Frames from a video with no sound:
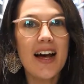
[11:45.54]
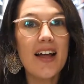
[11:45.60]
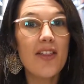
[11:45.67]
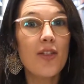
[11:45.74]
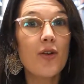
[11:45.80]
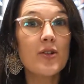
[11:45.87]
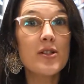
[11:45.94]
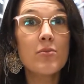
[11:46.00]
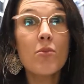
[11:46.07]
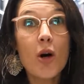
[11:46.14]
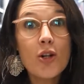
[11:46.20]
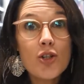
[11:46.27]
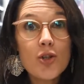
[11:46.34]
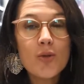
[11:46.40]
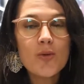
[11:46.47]
those
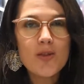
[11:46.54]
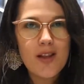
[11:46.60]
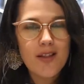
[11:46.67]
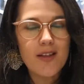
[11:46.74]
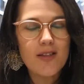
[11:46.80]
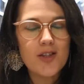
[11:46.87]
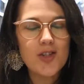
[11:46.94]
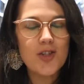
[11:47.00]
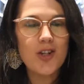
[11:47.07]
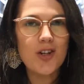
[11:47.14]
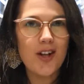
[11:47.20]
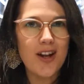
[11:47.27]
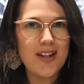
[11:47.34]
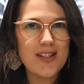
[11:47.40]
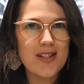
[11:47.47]
modules that the
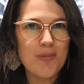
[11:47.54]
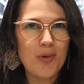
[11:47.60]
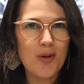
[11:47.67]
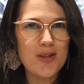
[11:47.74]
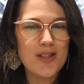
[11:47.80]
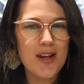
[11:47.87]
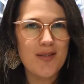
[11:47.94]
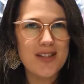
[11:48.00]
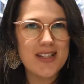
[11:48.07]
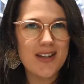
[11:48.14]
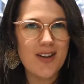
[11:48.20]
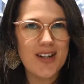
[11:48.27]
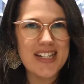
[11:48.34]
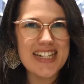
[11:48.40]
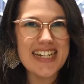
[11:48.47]
Student Learning Support Service are
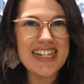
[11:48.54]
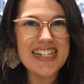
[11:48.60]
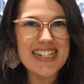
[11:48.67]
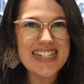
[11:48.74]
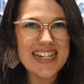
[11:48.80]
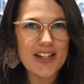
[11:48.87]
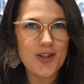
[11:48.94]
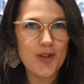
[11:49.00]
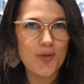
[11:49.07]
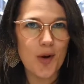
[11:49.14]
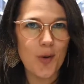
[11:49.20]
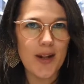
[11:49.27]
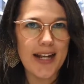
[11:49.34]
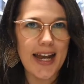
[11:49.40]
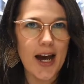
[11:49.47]
going to continue
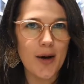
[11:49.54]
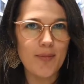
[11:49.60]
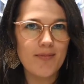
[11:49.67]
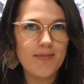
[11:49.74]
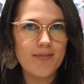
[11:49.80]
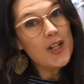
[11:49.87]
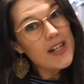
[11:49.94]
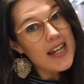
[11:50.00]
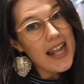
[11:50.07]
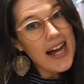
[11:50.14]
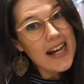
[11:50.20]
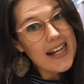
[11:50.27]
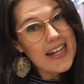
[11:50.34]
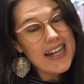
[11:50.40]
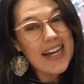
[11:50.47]
rolling out. Good
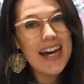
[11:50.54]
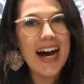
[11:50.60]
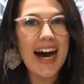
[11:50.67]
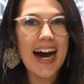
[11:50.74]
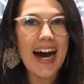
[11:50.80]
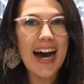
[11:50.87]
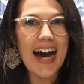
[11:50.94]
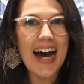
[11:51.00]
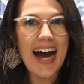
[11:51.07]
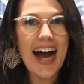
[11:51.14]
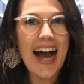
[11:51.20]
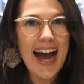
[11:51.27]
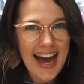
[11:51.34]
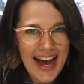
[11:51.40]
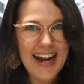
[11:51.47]
luck,
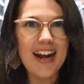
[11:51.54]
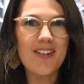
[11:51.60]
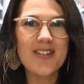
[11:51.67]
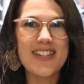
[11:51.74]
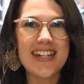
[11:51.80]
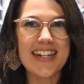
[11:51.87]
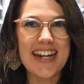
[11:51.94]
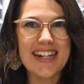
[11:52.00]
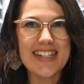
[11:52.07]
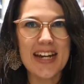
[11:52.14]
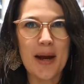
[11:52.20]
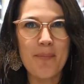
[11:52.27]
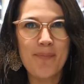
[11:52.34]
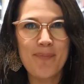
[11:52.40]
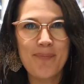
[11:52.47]
and I will see you next
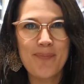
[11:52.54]
time.